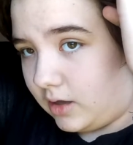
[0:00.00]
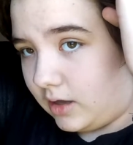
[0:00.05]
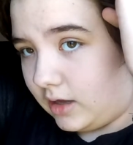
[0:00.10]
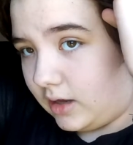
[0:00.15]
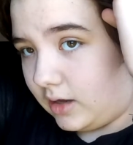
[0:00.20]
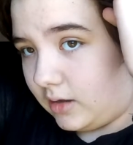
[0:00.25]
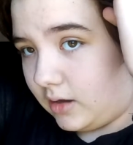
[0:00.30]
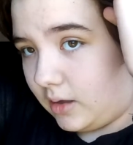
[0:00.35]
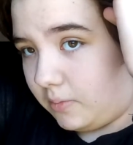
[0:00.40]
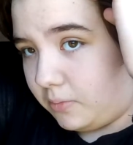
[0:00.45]

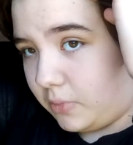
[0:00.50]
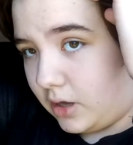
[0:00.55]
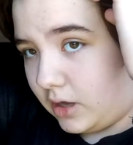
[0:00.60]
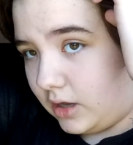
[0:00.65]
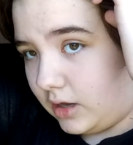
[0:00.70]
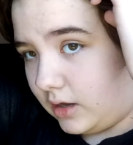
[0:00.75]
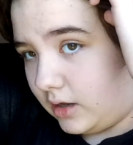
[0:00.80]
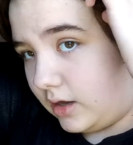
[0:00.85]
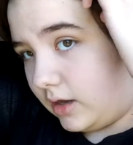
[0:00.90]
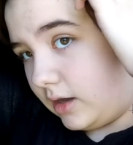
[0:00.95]
and I
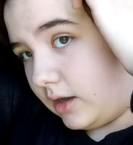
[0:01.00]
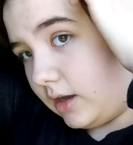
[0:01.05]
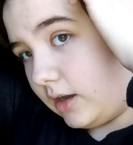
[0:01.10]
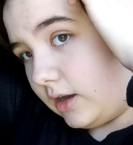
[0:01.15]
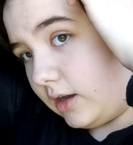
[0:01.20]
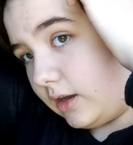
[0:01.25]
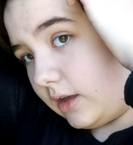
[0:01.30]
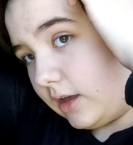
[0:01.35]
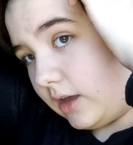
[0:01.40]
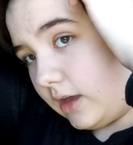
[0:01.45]
pin it
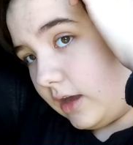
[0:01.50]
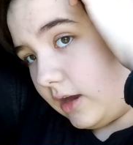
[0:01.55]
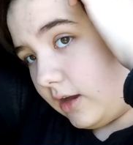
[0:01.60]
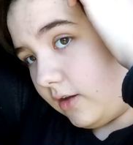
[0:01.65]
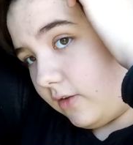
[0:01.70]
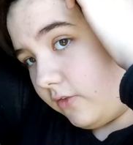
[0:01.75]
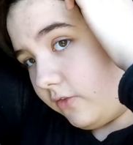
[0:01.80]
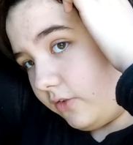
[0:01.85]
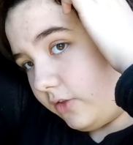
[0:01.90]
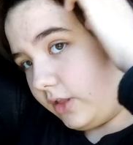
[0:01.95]
in
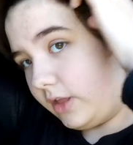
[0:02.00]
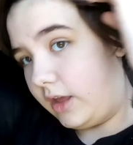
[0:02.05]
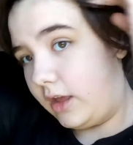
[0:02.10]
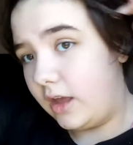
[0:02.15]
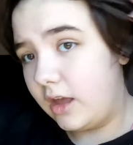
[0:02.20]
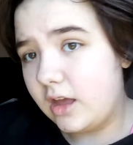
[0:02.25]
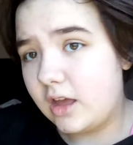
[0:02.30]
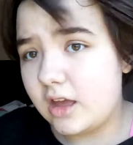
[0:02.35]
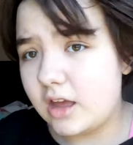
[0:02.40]
carefully.